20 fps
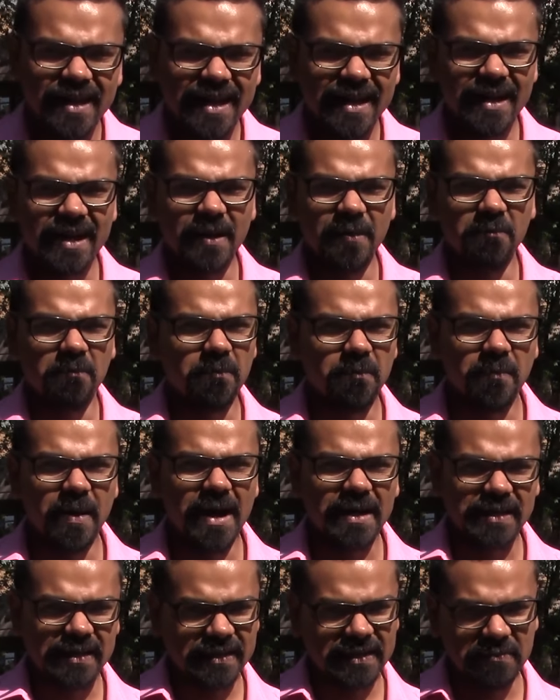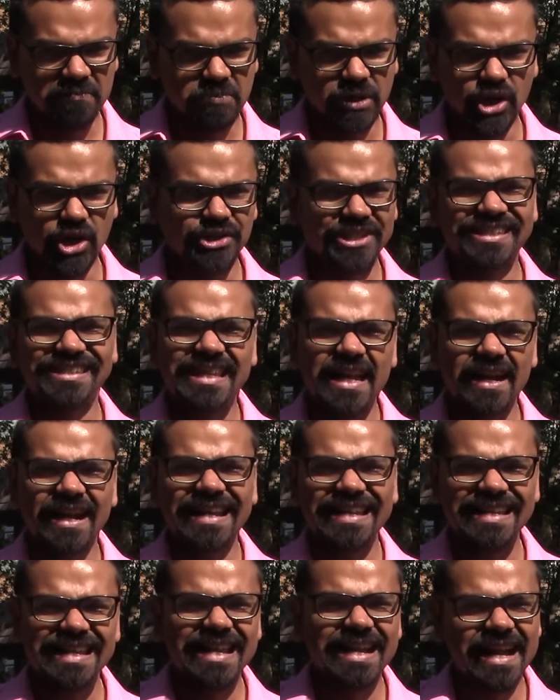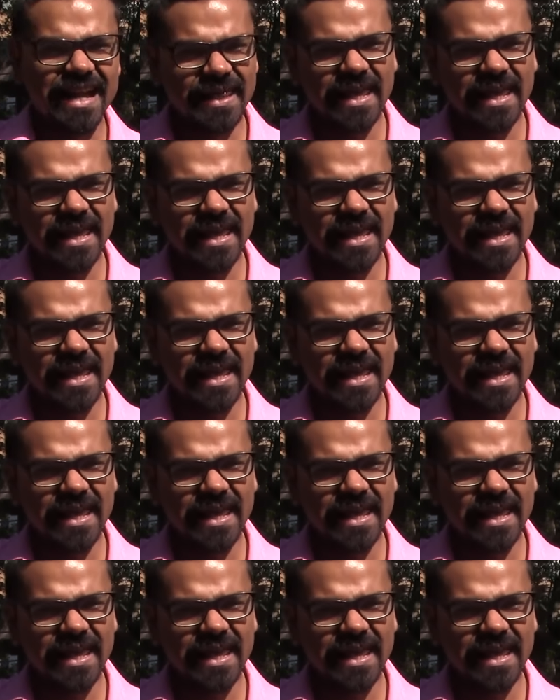But because it's their idea